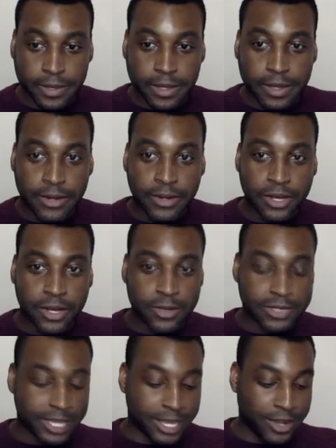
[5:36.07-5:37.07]

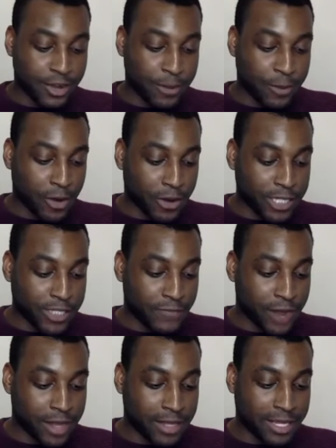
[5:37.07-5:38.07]
Nicole's here. Party's
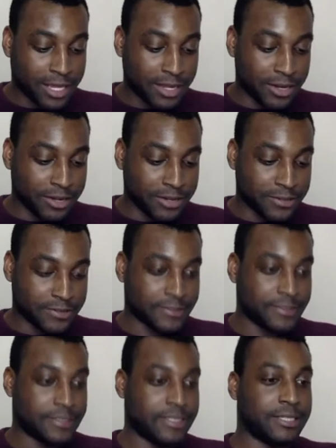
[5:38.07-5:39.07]
finally here.
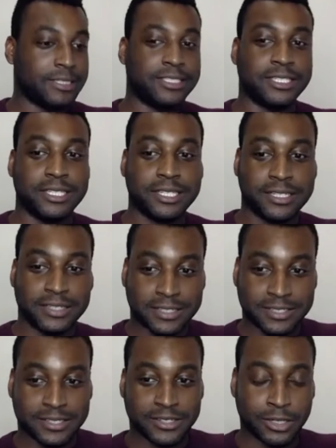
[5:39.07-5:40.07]

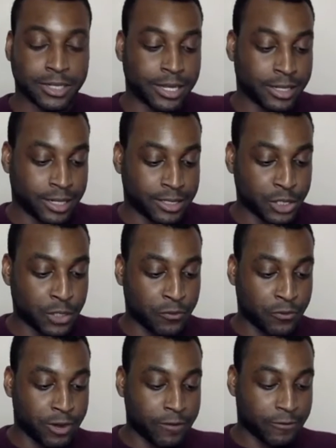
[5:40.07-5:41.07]
Jeez, it took you
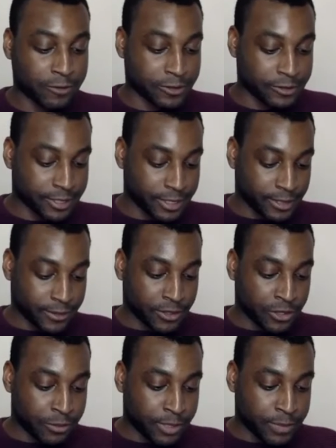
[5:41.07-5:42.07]
forever.
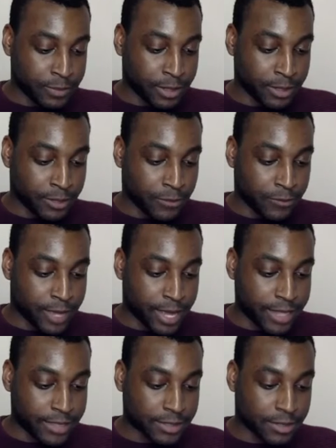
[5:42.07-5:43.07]
You missed my little
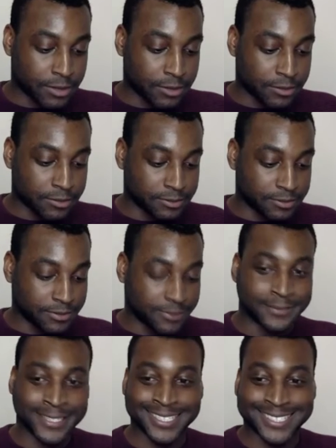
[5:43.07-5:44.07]
fiasco.
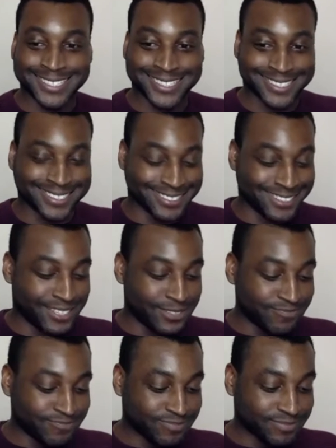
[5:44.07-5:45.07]
Okay,
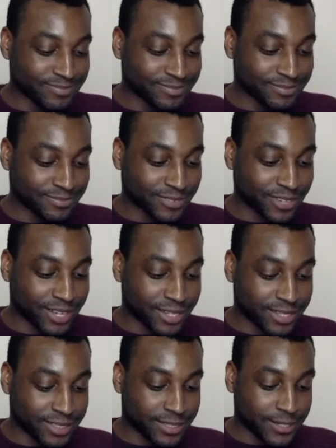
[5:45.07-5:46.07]

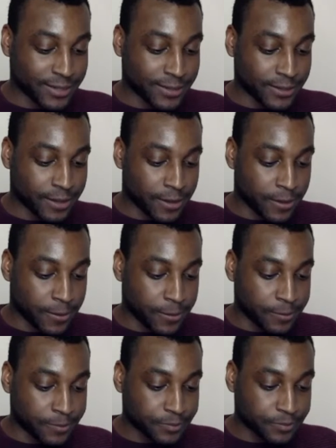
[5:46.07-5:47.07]
let's see.
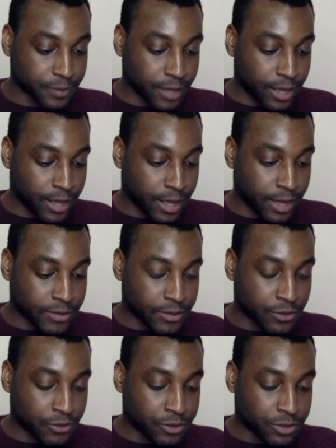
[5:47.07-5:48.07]
I
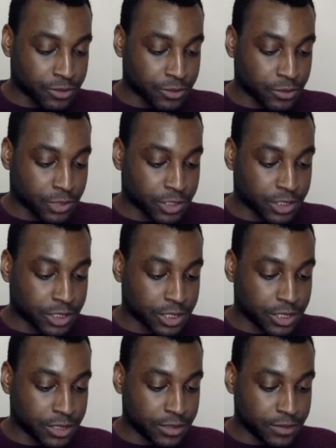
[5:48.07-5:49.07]
answered Crystal's question.